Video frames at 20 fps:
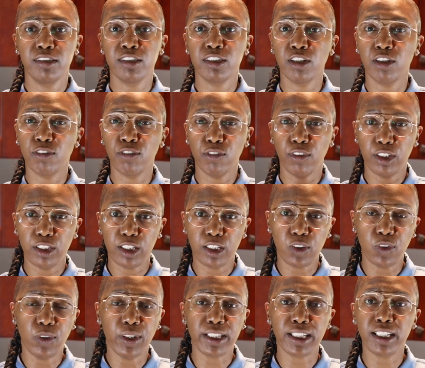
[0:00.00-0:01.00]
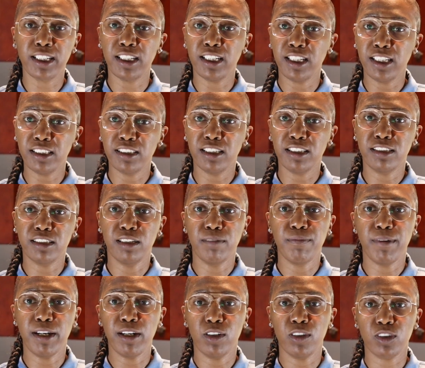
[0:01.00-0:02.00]
This is a really quick and easy
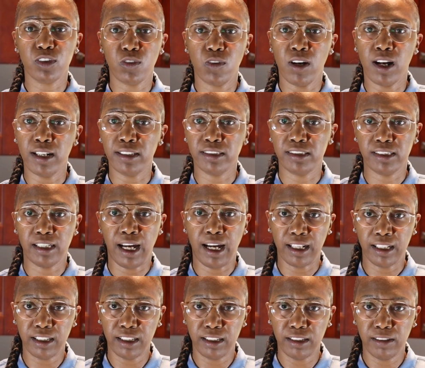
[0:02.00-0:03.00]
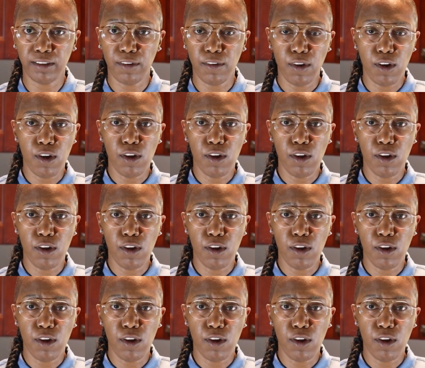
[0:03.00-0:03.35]
tomato squash salad.